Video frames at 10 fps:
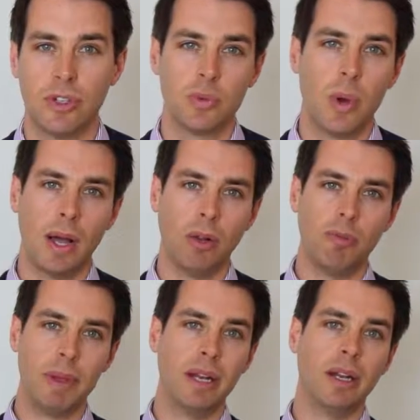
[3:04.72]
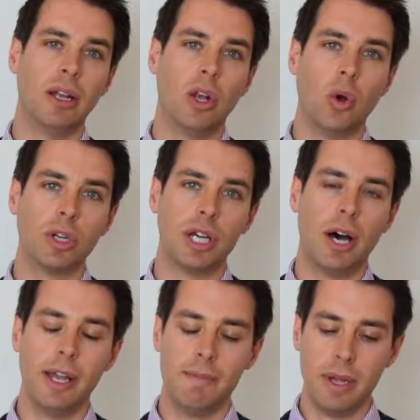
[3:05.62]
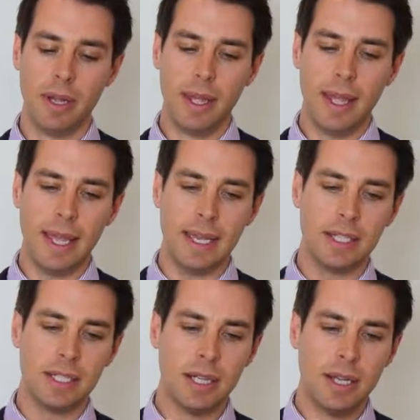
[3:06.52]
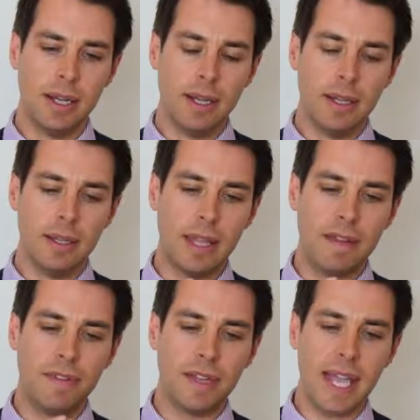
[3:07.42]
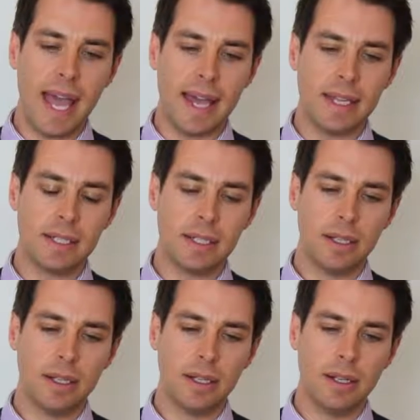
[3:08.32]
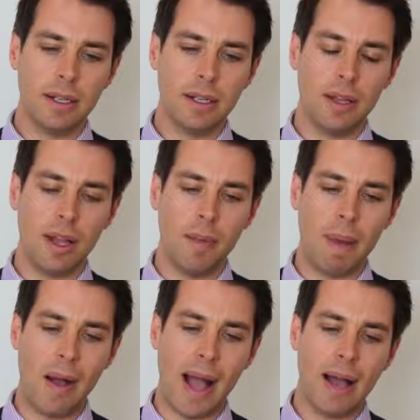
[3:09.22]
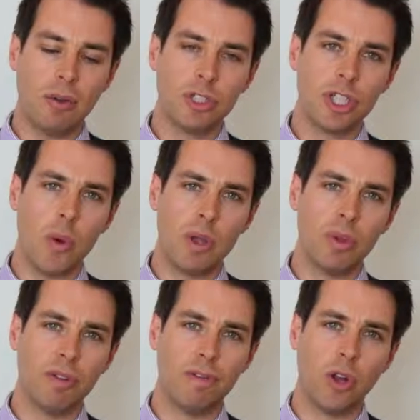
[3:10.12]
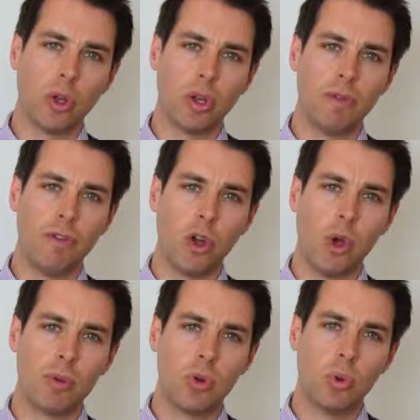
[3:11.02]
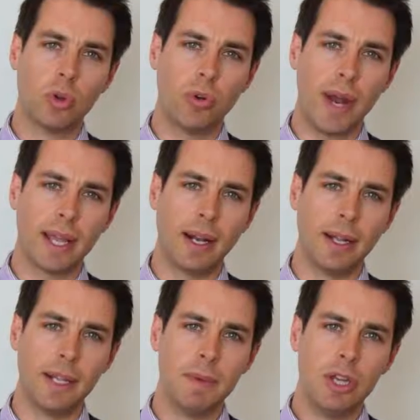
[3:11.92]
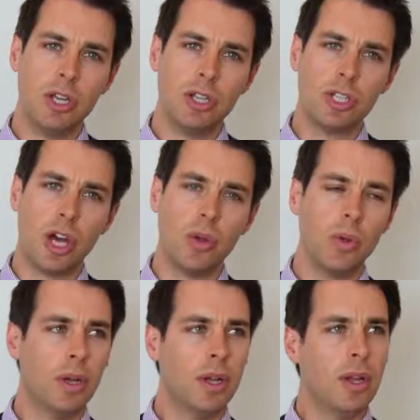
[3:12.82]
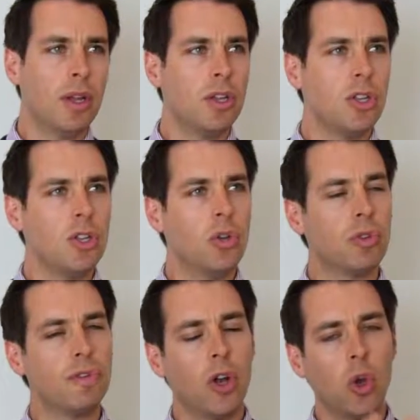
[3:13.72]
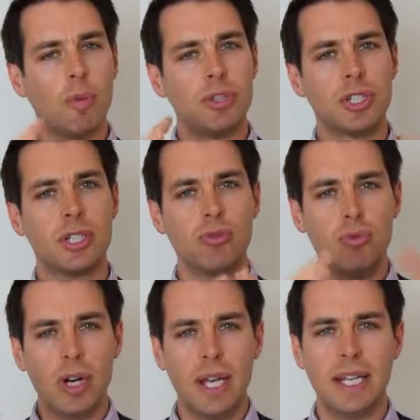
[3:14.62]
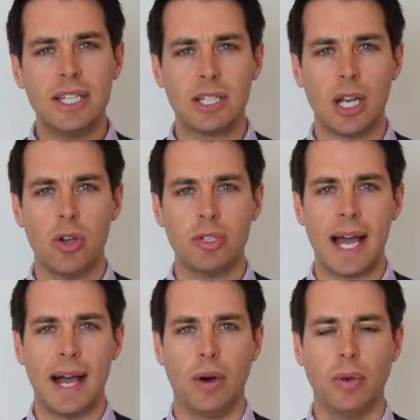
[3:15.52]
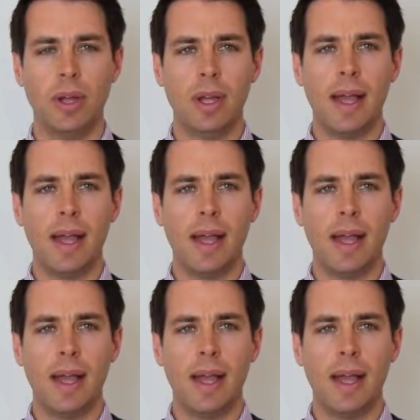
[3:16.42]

as well, or been in it a long time, is they forget about how to go in with a follow-up call correctly. So your follow-ups really slow down.